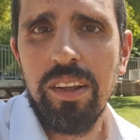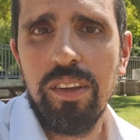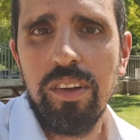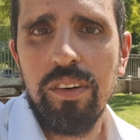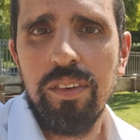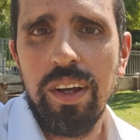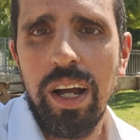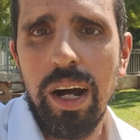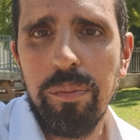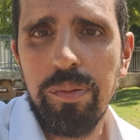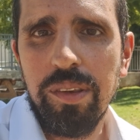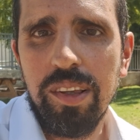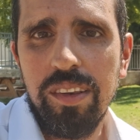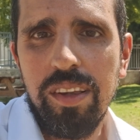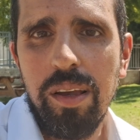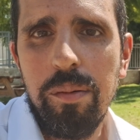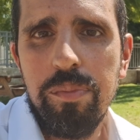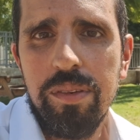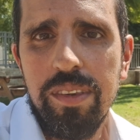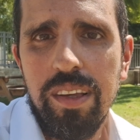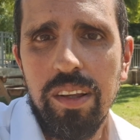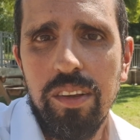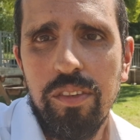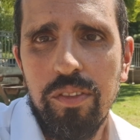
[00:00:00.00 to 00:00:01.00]
uh, of it, up to
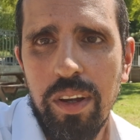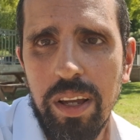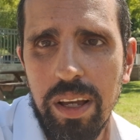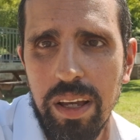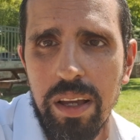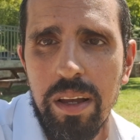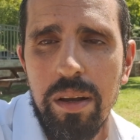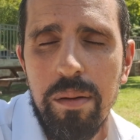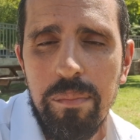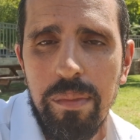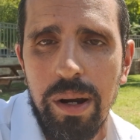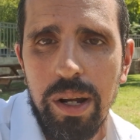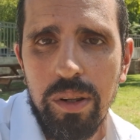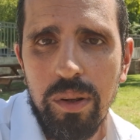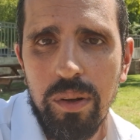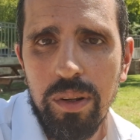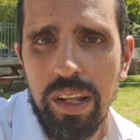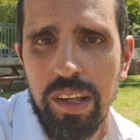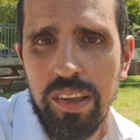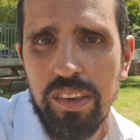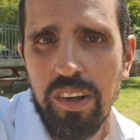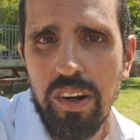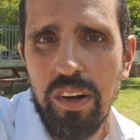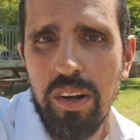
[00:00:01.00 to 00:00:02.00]
10% of it, might not
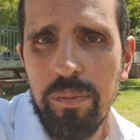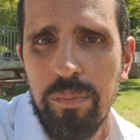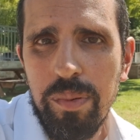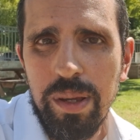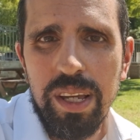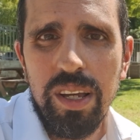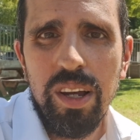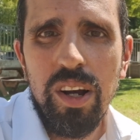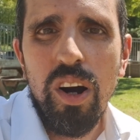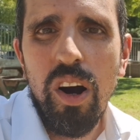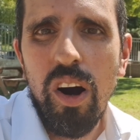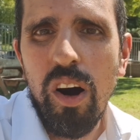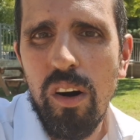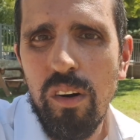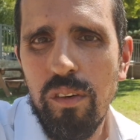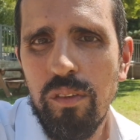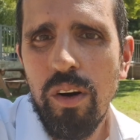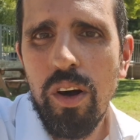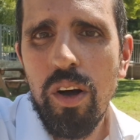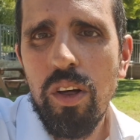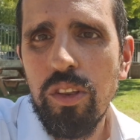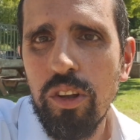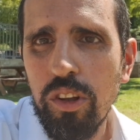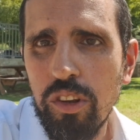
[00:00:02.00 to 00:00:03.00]
necessarily be of
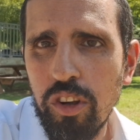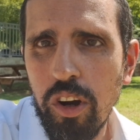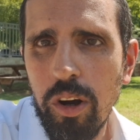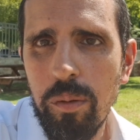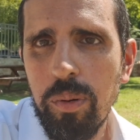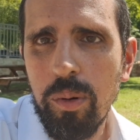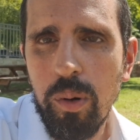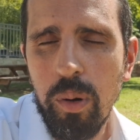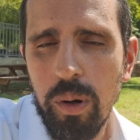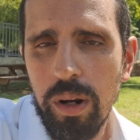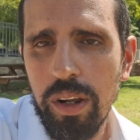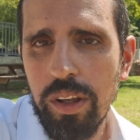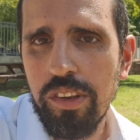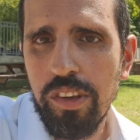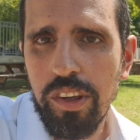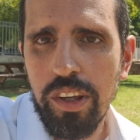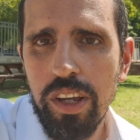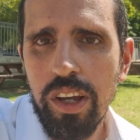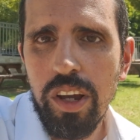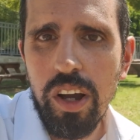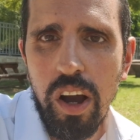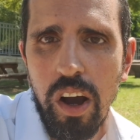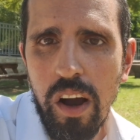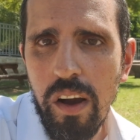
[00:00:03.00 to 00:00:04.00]
the top
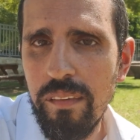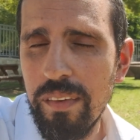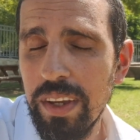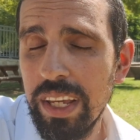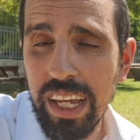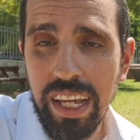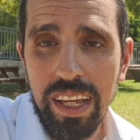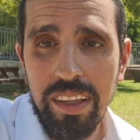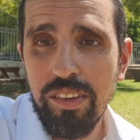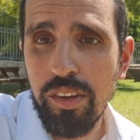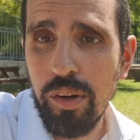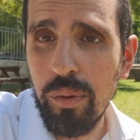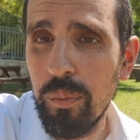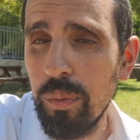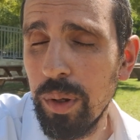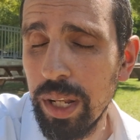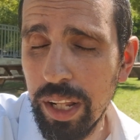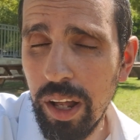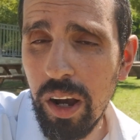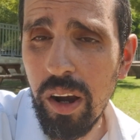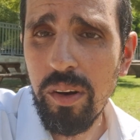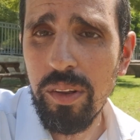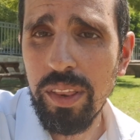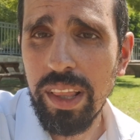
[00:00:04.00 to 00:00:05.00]
quality over here. So we
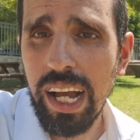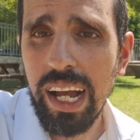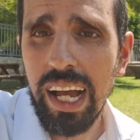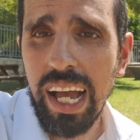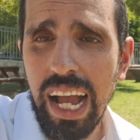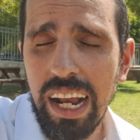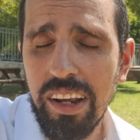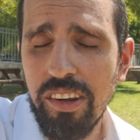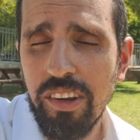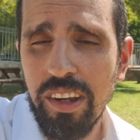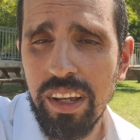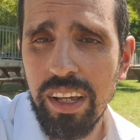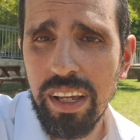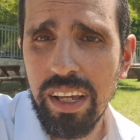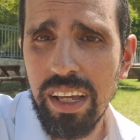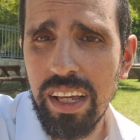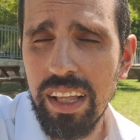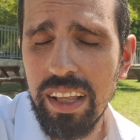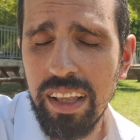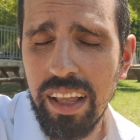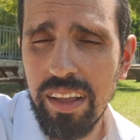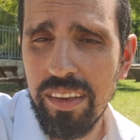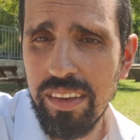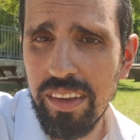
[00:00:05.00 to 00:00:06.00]
know that actually
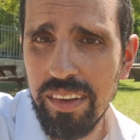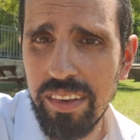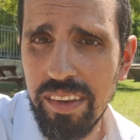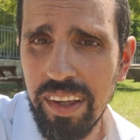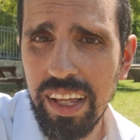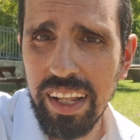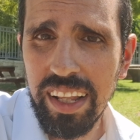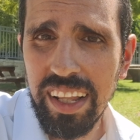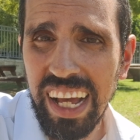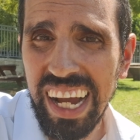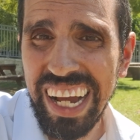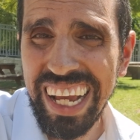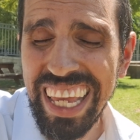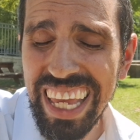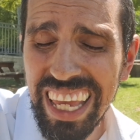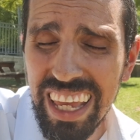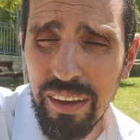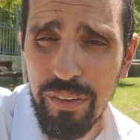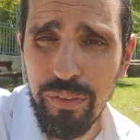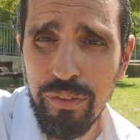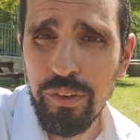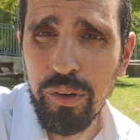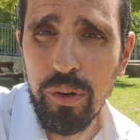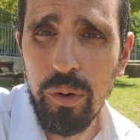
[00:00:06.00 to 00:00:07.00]
there's a din that
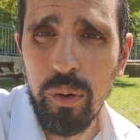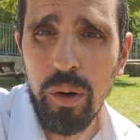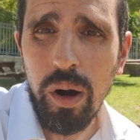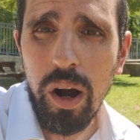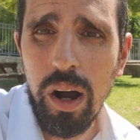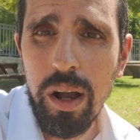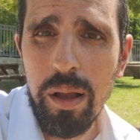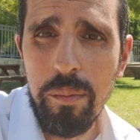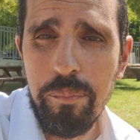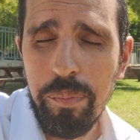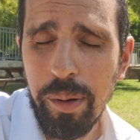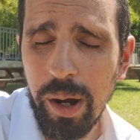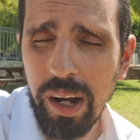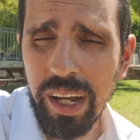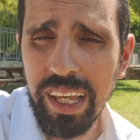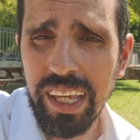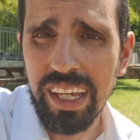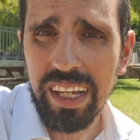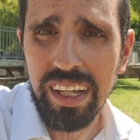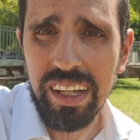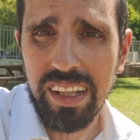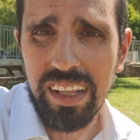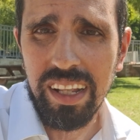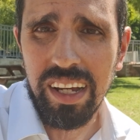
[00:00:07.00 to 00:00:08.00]
if you're uh,
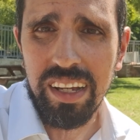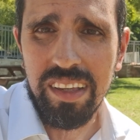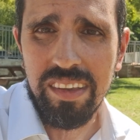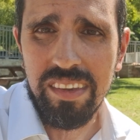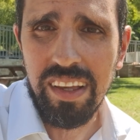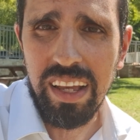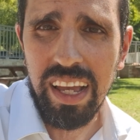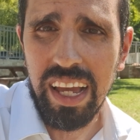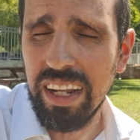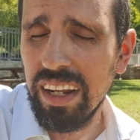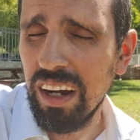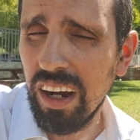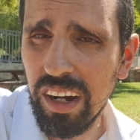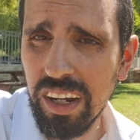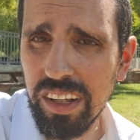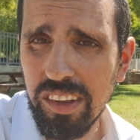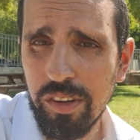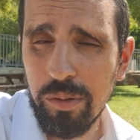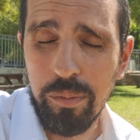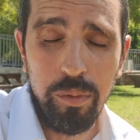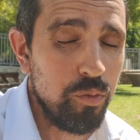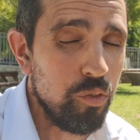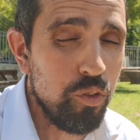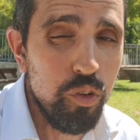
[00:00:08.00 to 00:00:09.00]
buying, like say, an
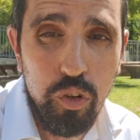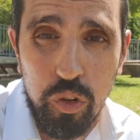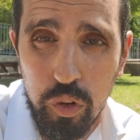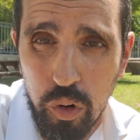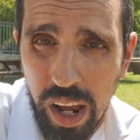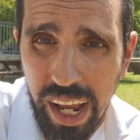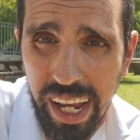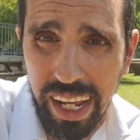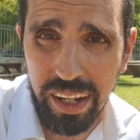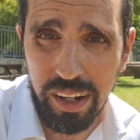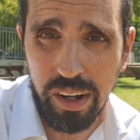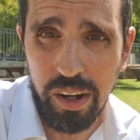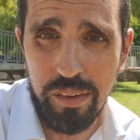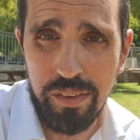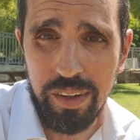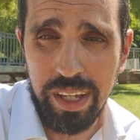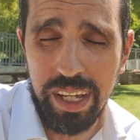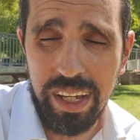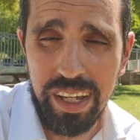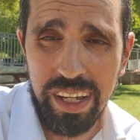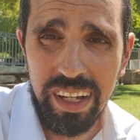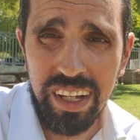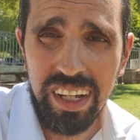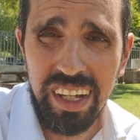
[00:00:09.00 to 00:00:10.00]
item of grain over
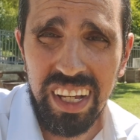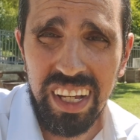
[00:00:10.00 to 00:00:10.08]
here,